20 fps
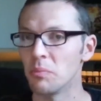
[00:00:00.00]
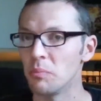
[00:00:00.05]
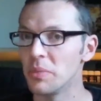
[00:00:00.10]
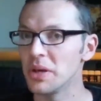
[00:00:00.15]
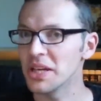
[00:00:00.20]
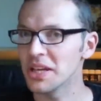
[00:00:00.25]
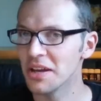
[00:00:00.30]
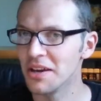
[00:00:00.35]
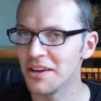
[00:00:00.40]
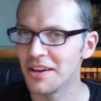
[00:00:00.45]

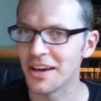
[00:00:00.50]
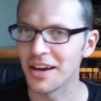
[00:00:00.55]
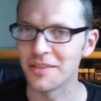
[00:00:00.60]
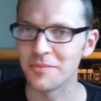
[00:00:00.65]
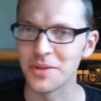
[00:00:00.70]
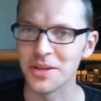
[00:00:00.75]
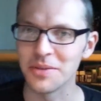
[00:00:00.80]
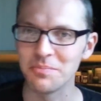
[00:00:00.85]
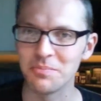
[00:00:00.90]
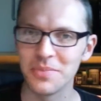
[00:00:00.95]
big I
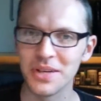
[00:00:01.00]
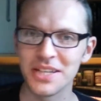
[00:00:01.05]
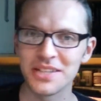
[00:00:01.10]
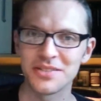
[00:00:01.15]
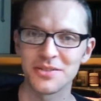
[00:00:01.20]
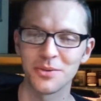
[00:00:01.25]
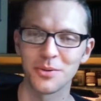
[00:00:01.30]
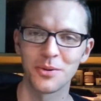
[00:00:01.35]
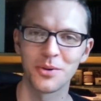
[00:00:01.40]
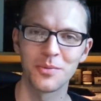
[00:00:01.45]
mean big
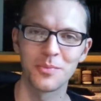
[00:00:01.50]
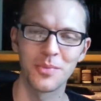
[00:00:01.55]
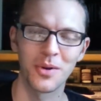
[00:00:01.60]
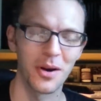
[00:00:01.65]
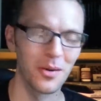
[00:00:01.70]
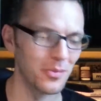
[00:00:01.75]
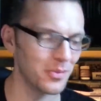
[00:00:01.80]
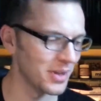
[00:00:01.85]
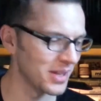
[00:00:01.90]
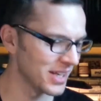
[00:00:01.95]
store,
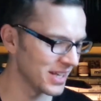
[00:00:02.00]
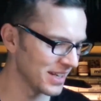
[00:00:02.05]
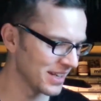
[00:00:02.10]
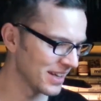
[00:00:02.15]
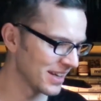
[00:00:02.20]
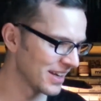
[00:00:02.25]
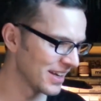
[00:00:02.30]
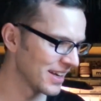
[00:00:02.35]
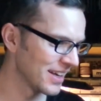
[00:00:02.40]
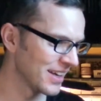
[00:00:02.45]
probably
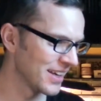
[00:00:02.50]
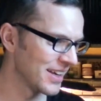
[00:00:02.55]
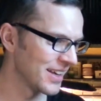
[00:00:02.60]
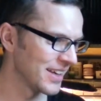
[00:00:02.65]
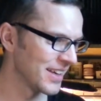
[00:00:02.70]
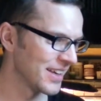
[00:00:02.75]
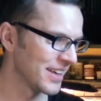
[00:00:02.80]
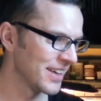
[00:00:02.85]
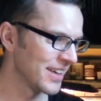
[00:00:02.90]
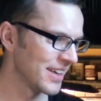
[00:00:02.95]

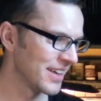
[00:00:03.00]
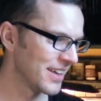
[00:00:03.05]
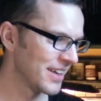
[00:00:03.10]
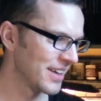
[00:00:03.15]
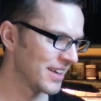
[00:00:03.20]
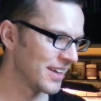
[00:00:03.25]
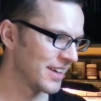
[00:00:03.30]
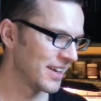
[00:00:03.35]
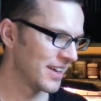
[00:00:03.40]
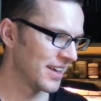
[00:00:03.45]

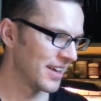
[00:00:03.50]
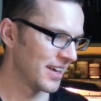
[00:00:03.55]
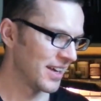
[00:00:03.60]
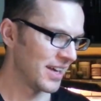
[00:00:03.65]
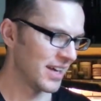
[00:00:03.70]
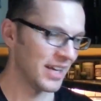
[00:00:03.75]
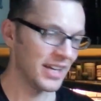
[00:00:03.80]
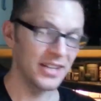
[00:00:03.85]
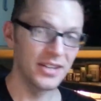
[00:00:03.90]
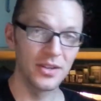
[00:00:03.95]

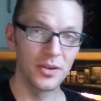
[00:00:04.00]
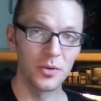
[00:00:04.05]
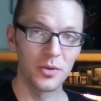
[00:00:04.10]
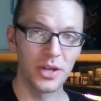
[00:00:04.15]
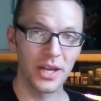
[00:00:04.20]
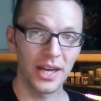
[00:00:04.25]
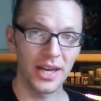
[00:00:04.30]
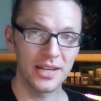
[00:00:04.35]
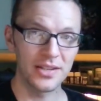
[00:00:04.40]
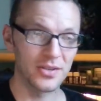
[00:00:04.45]
in the
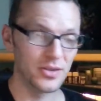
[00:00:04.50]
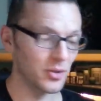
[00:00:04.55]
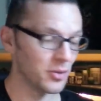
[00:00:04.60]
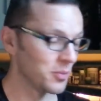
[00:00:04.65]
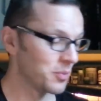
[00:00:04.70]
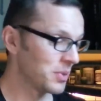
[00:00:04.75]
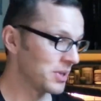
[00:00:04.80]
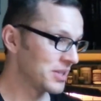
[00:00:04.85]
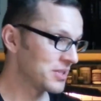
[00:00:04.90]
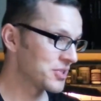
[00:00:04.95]
UK, so
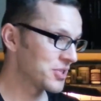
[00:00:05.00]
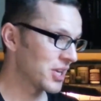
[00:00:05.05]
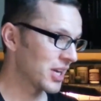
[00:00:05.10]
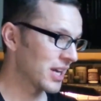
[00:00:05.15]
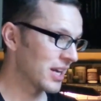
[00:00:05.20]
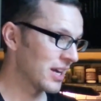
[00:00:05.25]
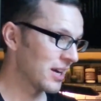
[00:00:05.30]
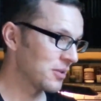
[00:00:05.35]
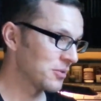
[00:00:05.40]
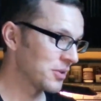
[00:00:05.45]
please check
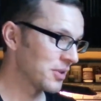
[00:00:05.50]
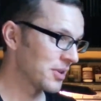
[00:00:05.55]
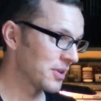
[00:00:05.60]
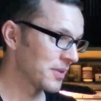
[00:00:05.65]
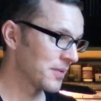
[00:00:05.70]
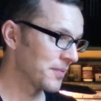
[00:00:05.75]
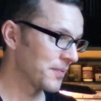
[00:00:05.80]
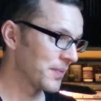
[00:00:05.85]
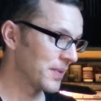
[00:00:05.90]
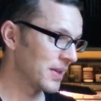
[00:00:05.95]
it out
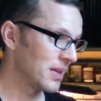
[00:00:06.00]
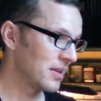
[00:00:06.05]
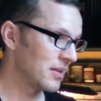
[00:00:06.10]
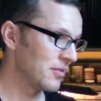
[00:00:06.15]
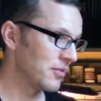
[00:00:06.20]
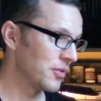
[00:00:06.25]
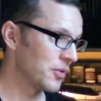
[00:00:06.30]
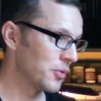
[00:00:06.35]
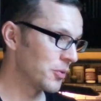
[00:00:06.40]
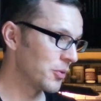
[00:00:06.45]

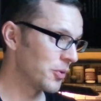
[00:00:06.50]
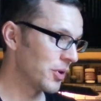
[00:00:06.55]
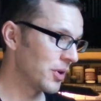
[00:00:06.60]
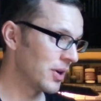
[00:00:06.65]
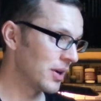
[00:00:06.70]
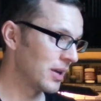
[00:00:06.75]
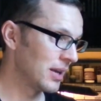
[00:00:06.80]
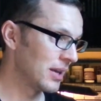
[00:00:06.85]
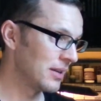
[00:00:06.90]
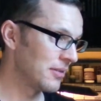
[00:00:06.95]
if you
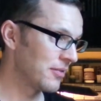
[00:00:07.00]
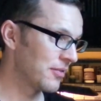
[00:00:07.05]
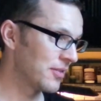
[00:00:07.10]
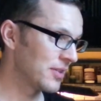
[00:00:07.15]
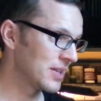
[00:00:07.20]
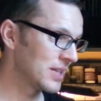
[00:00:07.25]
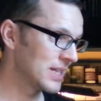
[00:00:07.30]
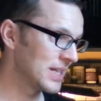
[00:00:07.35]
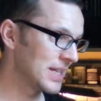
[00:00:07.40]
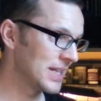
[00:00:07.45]
live
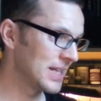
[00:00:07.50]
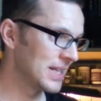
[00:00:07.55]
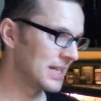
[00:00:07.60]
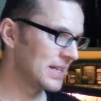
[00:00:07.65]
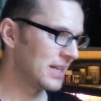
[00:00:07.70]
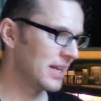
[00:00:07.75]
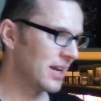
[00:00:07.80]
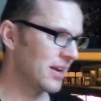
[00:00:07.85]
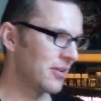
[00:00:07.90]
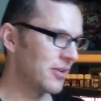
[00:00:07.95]
in
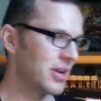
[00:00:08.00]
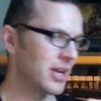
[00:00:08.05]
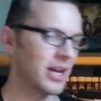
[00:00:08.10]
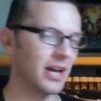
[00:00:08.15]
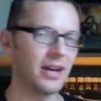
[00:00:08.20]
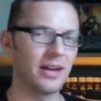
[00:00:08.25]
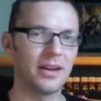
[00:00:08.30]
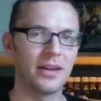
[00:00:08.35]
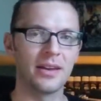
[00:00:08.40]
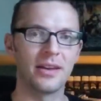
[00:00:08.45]
the
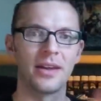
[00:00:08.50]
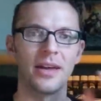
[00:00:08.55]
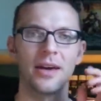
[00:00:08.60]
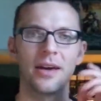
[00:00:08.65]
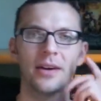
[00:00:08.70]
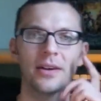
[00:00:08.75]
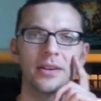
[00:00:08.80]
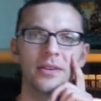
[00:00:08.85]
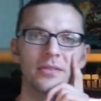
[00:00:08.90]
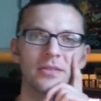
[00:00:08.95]
area,
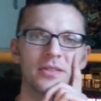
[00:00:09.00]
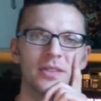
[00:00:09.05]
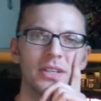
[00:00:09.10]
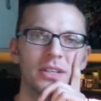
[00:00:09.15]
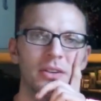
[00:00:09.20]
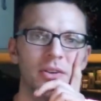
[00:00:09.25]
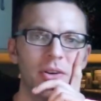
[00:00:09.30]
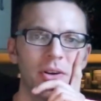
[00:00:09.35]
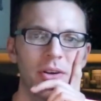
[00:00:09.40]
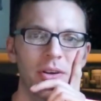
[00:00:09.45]
and
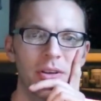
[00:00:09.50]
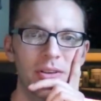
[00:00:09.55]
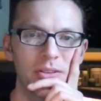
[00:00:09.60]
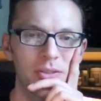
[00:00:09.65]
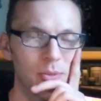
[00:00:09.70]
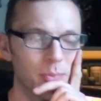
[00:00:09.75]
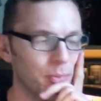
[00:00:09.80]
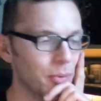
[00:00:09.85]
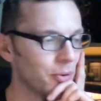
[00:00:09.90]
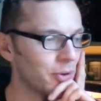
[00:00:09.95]
consider
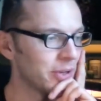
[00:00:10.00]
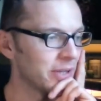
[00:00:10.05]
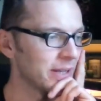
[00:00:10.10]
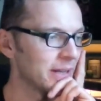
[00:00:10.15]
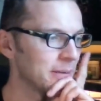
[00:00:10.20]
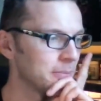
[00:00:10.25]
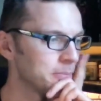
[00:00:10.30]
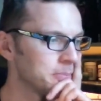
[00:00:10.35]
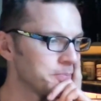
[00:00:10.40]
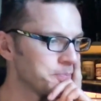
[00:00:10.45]
supporting
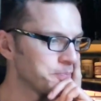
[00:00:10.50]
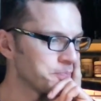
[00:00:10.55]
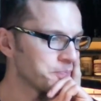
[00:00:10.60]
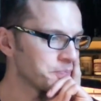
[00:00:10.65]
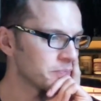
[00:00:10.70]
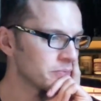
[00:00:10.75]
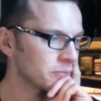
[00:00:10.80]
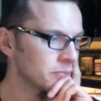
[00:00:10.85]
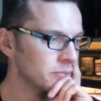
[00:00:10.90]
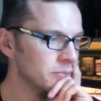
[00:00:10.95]
him.
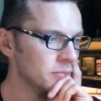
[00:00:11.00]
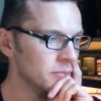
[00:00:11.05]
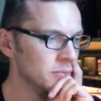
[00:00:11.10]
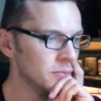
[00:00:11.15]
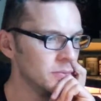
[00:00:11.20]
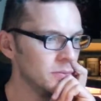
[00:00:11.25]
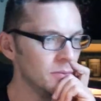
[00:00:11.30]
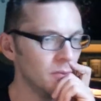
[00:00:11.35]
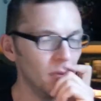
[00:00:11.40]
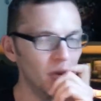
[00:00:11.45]

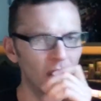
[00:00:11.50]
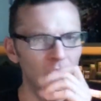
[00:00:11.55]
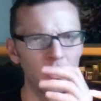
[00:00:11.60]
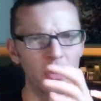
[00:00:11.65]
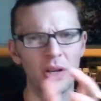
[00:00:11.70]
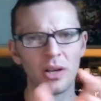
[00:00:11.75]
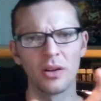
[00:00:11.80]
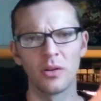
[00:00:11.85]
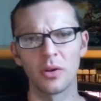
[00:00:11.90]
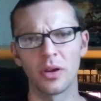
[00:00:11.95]
I'm
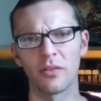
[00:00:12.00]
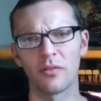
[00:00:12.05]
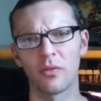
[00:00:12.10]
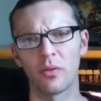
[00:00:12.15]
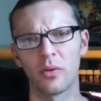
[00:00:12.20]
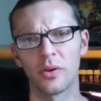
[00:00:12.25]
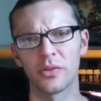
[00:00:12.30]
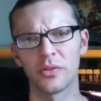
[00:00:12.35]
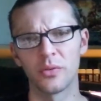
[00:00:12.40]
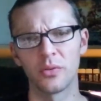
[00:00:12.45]
really looking
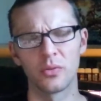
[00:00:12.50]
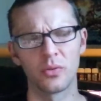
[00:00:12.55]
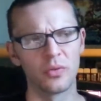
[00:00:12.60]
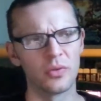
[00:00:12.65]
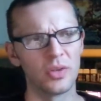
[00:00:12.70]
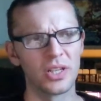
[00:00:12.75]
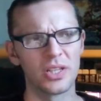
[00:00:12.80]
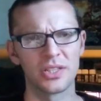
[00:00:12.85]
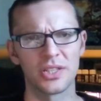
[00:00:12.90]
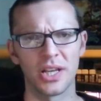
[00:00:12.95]
forward to
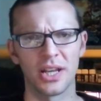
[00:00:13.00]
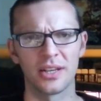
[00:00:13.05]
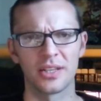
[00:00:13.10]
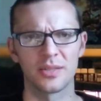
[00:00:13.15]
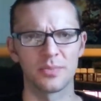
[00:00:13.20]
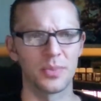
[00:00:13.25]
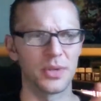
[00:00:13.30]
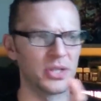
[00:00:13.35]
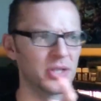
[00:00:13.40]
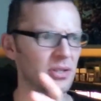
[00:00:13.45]
Nick's channel,
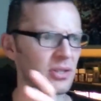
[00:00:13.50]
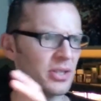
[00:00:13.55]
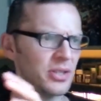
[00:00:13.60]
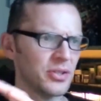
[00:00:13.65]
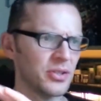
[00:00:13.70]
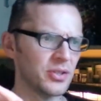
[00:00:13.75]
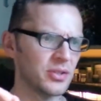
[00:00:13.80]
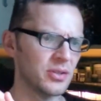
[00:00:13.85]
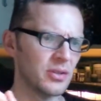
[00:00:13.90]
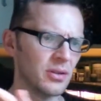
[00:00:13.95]
especially
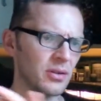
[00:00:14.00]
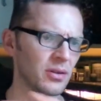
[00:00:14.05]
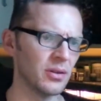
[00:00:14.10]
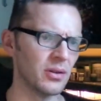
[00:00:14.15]
just